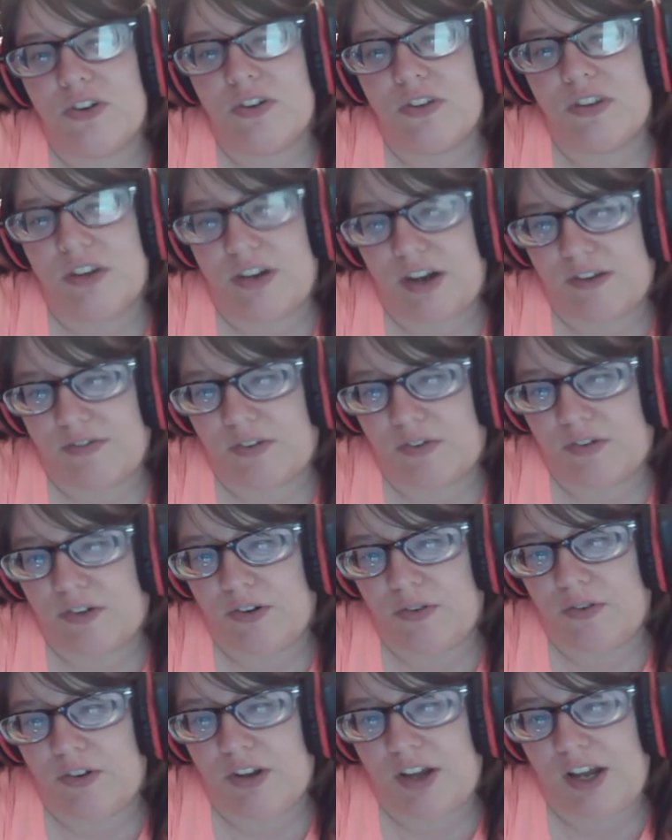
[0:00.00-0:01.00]
the devil
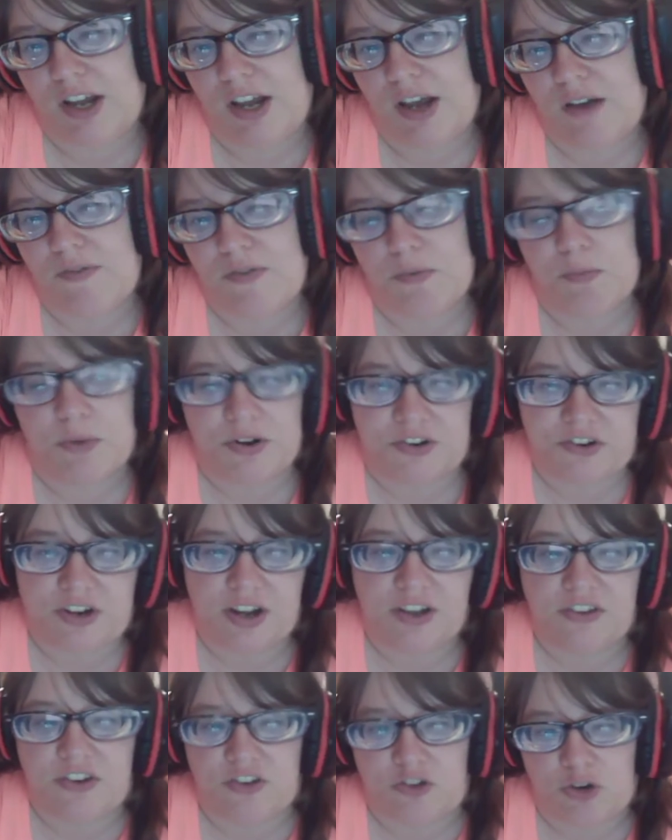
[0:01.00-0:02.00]
fruit. And from what
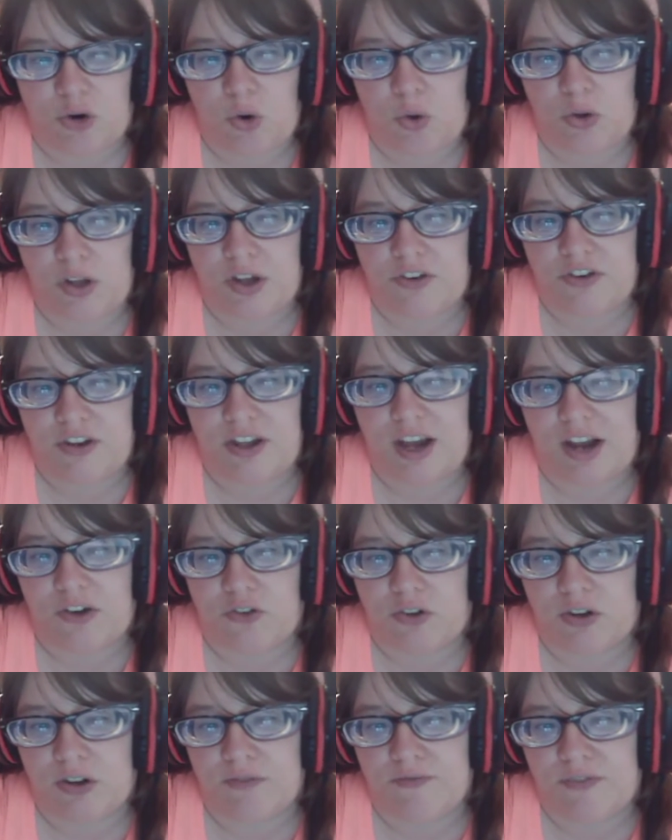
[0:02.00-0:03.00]
Shanks has told us, he
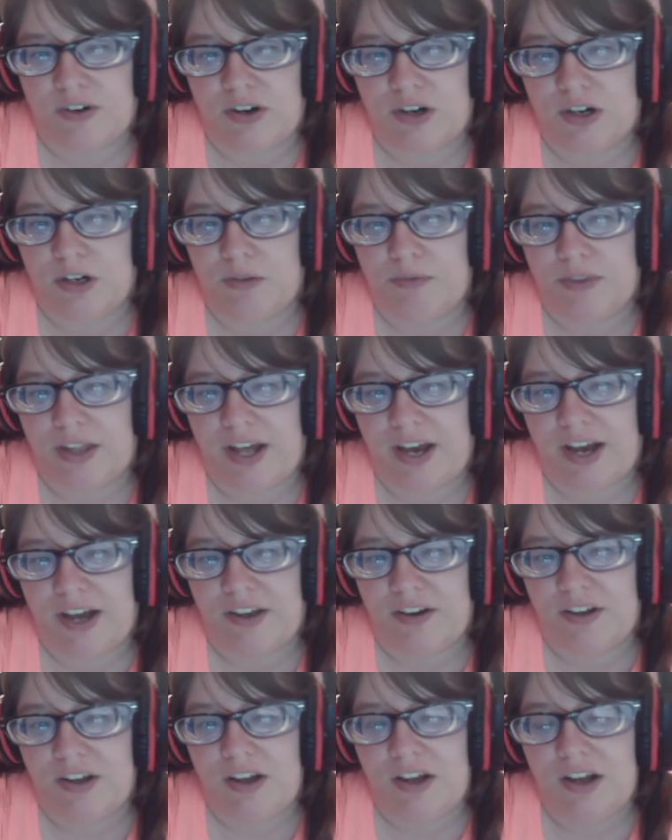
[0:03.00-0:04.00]
actually confirmed
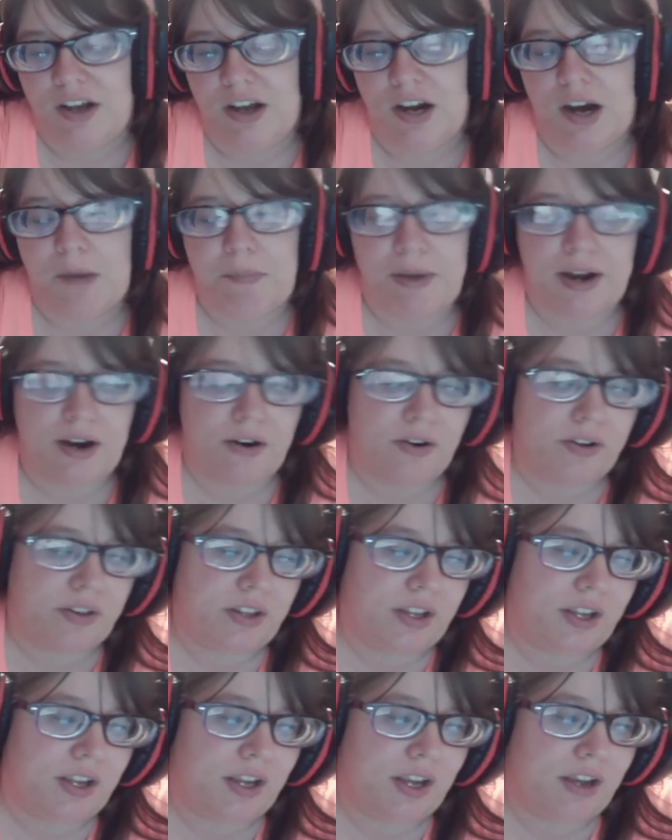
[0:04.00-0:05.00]
that
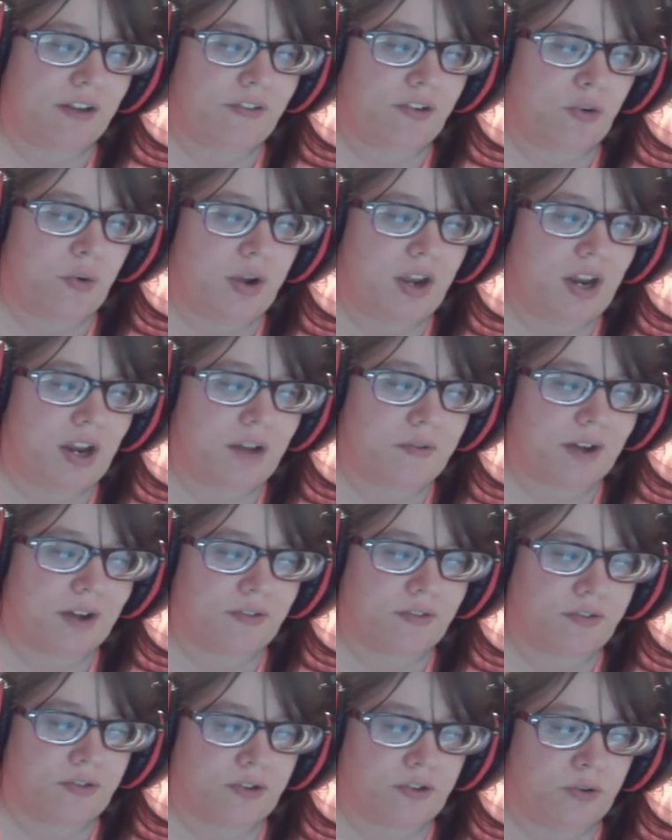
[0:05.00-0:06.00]
apparently if you eat a
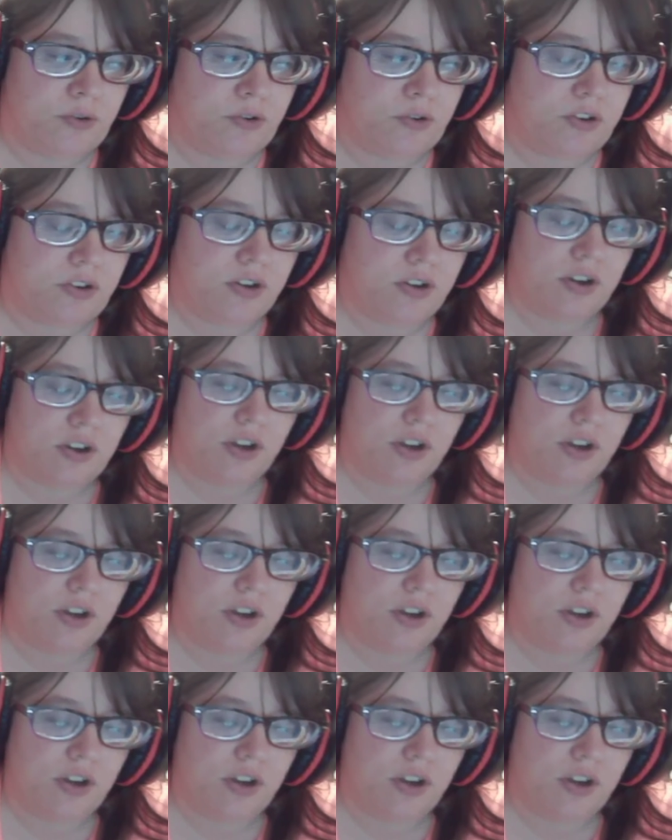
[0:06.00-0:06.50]
devil fruit,